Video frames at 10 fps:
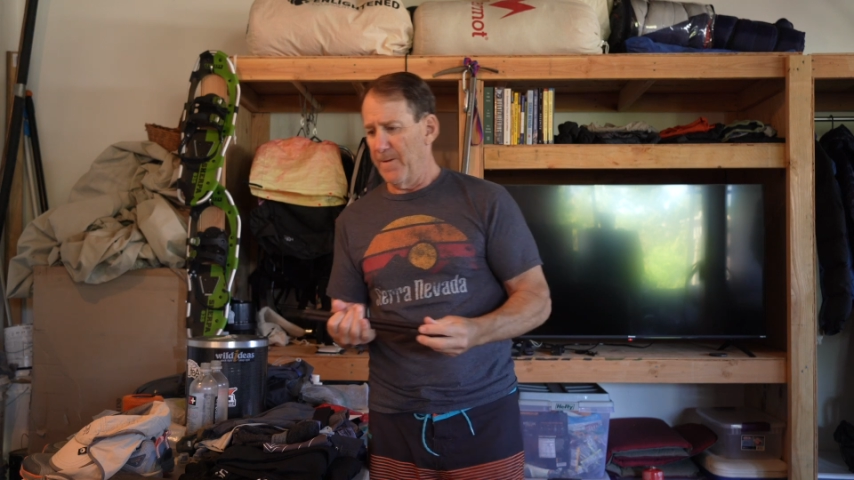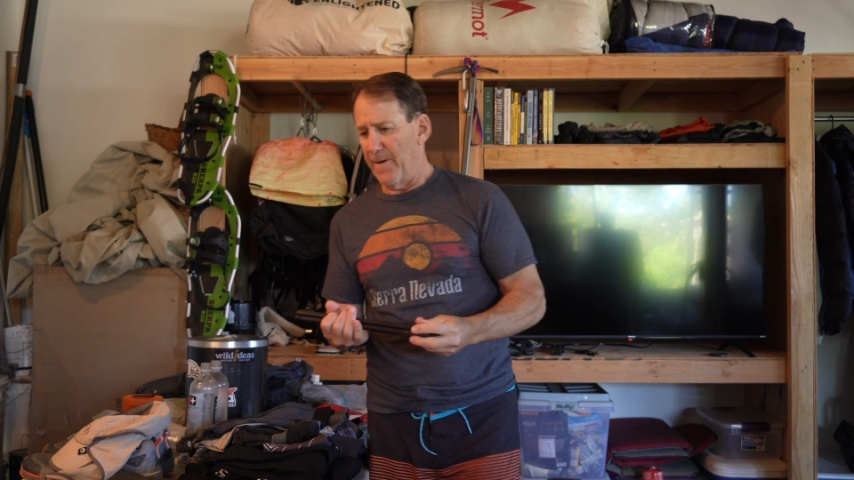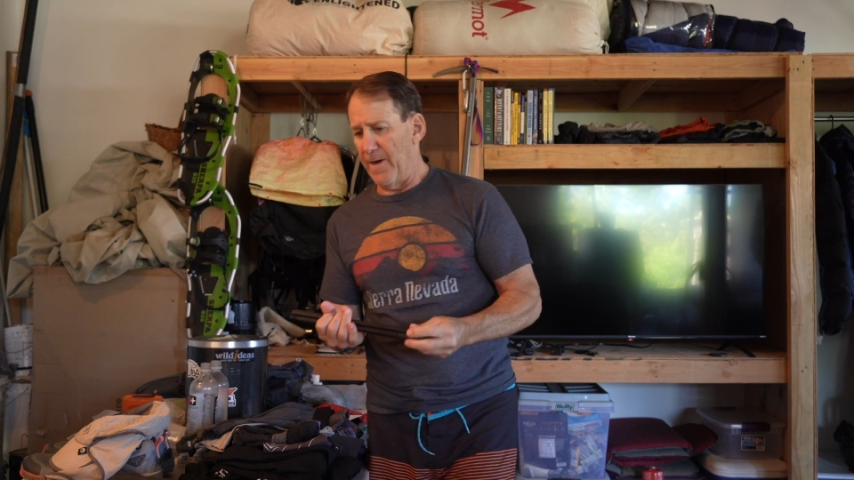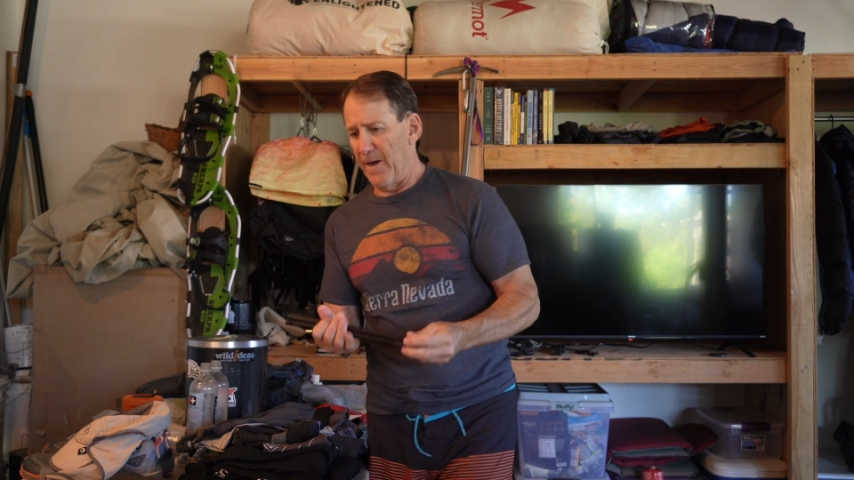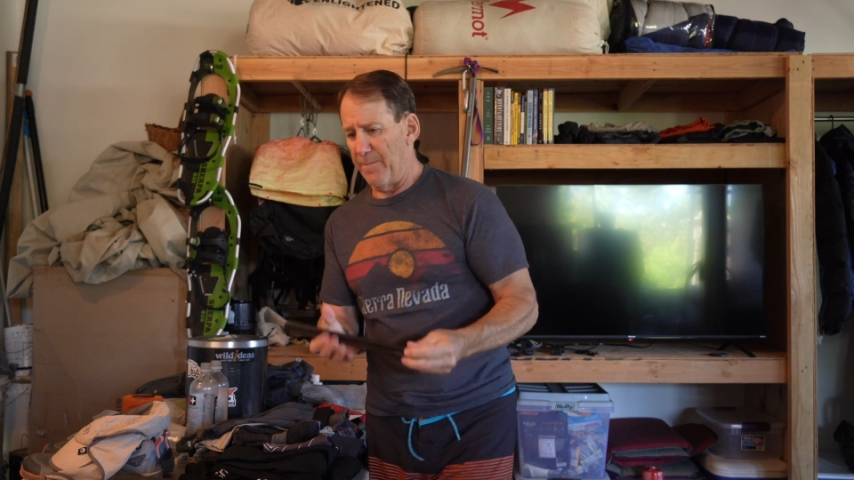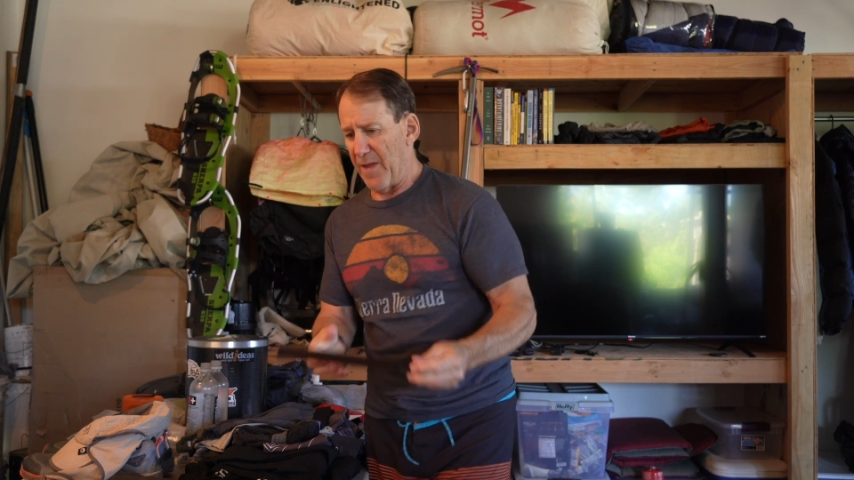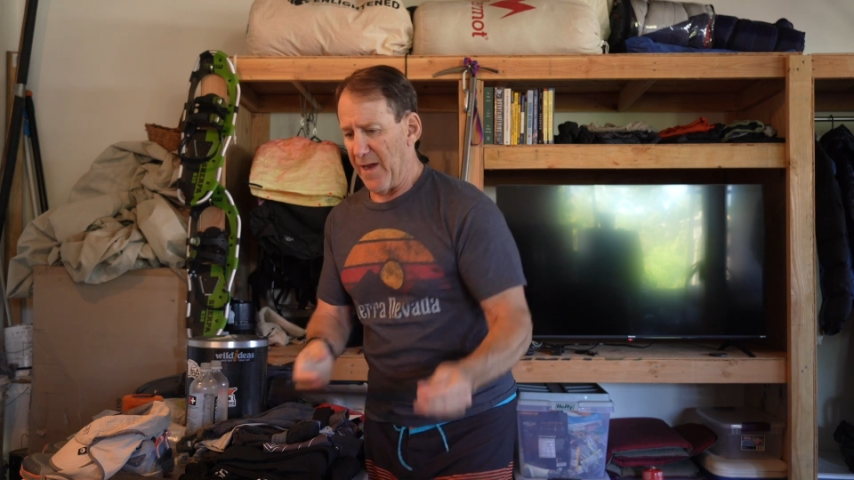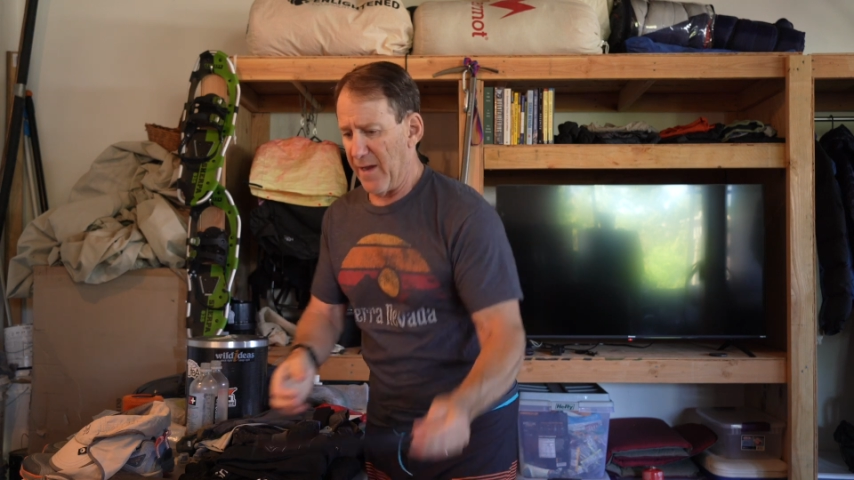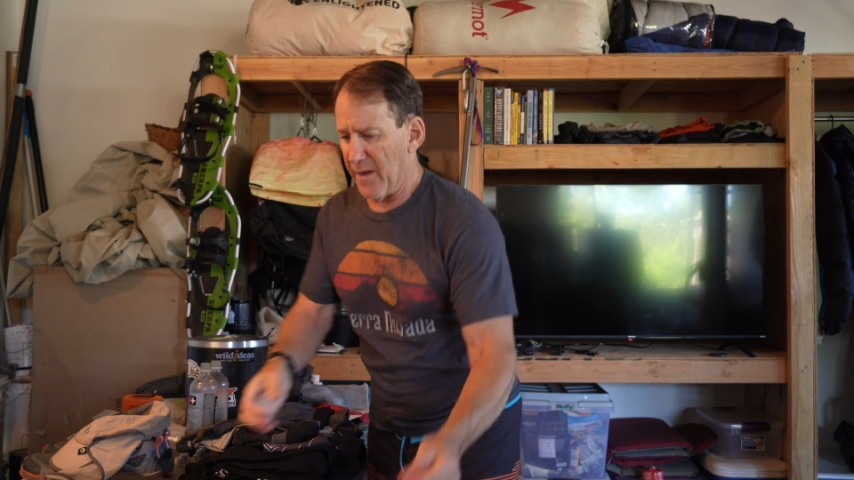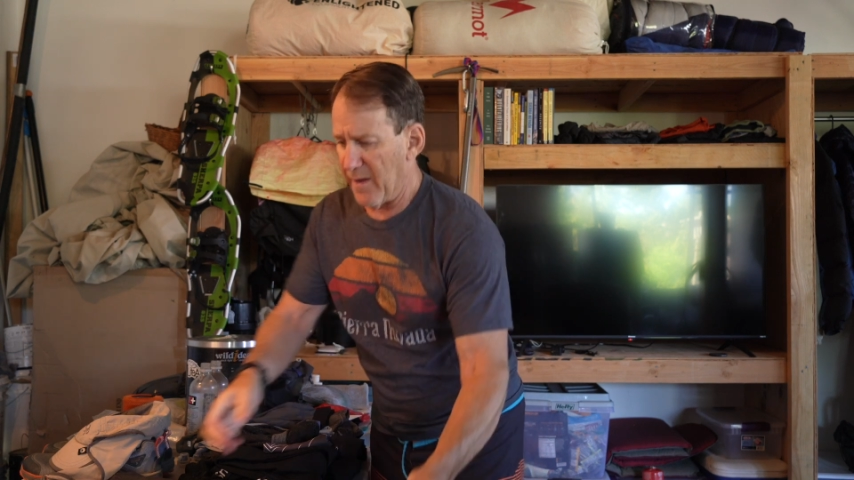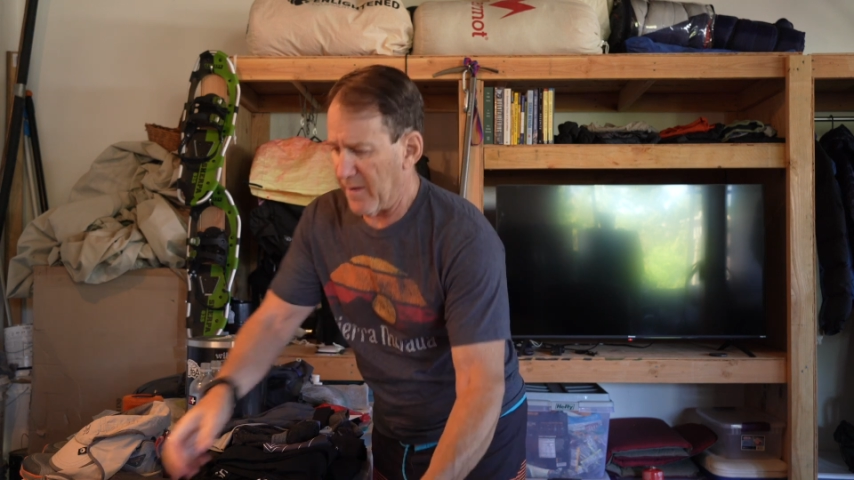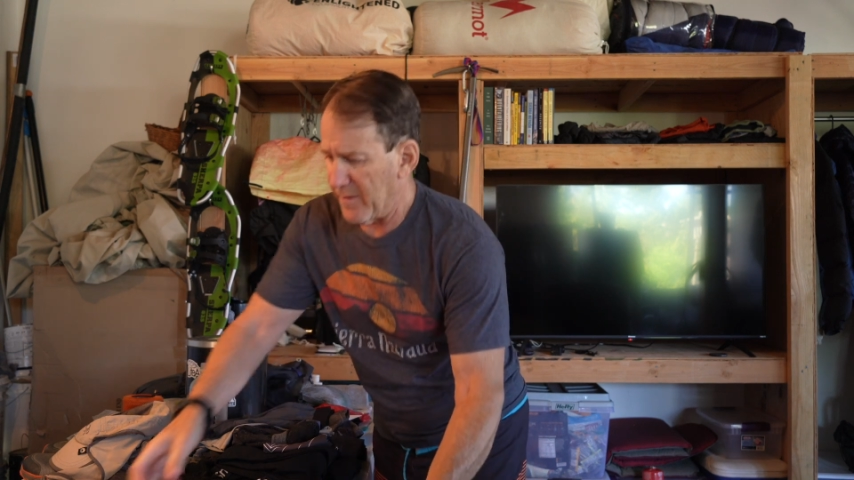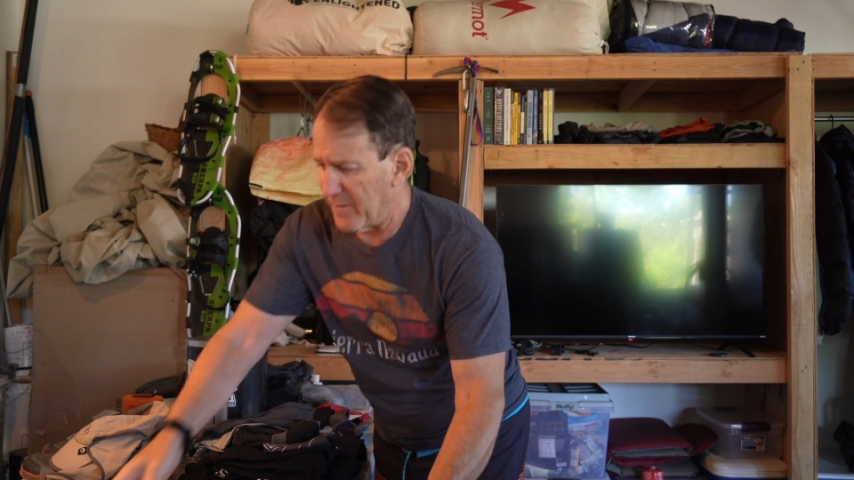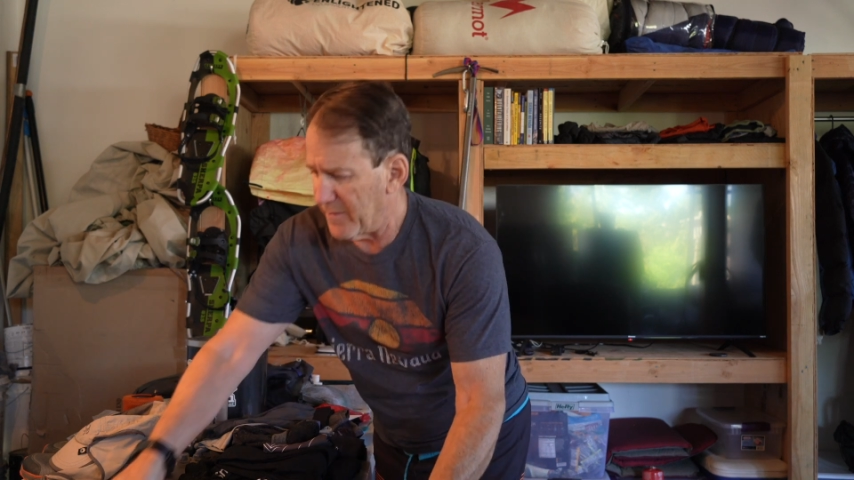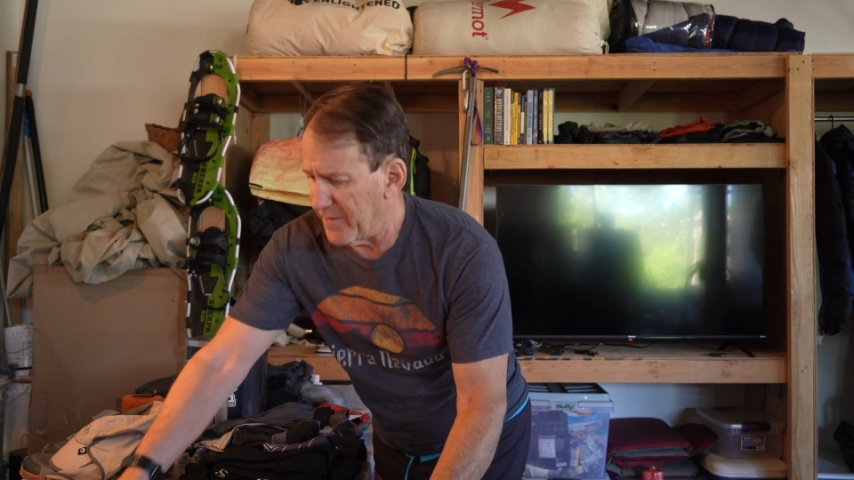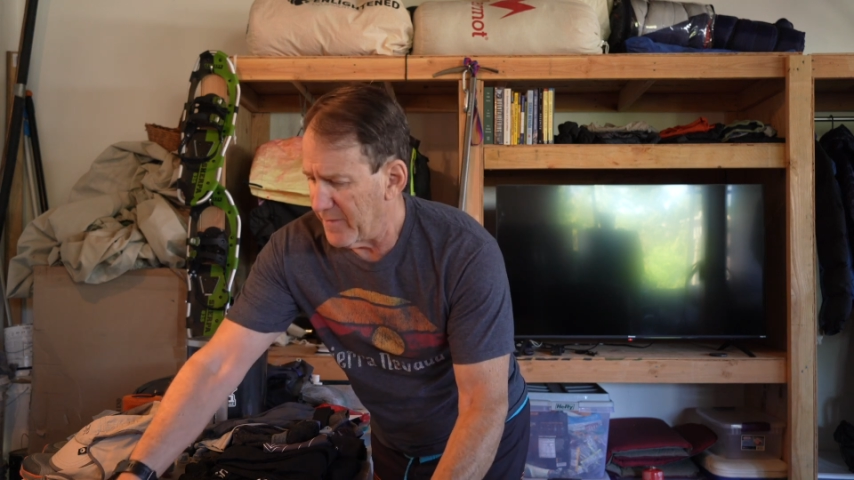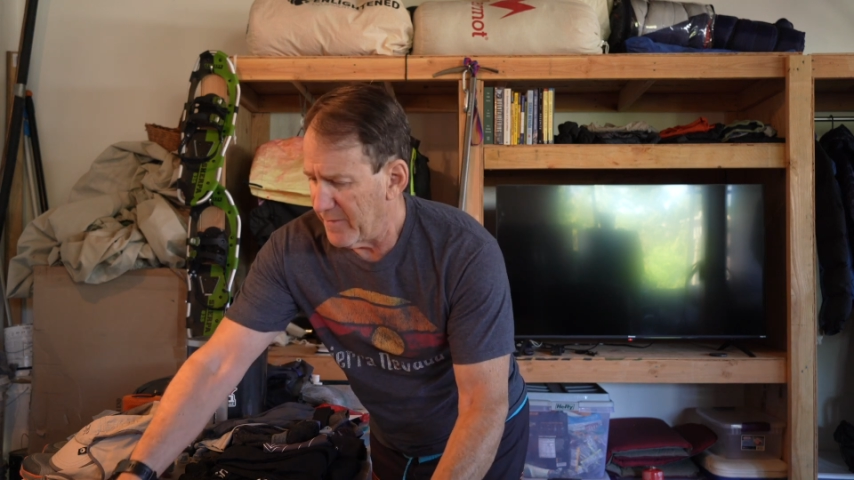and